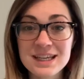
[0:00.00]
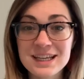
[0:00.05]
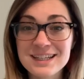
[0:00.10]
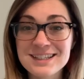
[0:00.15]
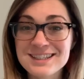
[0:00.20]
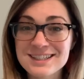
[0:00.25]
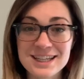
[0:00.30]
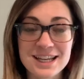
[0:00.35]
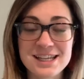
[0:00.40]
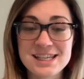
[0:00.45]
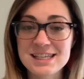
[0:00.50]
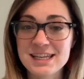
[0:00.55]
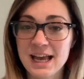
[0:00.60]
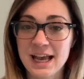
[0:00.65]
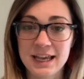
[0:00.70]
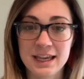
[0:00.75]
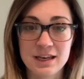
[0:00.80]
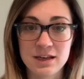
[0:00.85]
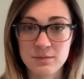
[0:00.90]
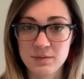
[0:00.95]
it's
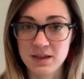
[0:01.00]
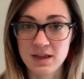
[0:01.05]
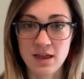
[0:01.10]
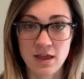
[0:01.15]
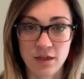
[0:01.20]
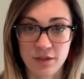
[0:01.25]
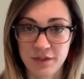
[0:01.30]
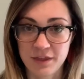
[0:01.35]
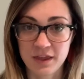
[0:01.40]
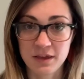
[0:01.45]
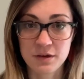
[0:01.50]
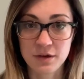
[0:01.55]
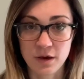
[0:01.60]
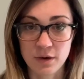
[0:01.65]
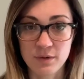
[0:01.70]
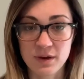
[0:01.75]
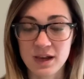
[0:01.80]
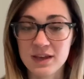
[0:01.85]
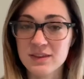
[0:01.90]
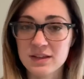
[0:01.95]
not going to be healthy,
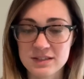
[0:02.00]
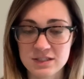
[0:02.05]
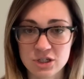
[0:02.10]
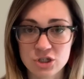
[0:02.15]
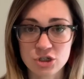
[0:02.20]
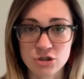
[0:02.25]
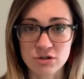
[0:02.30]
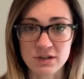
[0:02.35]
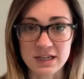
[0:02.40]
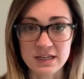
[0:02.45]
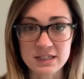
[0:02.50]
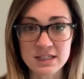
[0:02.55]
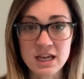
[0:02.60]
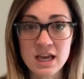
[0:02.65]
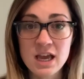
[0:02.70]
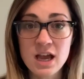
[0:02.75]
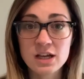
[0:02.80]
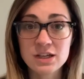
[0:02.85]
okay? That's a treat.